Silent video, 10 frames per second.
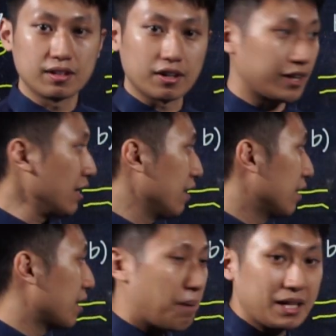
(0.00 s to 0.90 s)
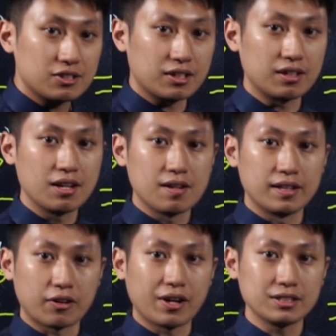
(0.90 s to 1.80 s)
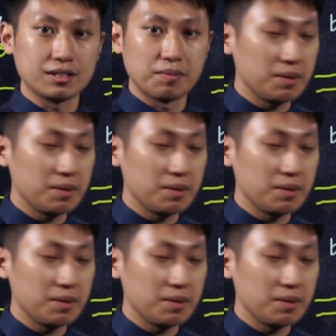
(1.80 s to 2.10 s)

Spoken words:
Okay? Depends on the question.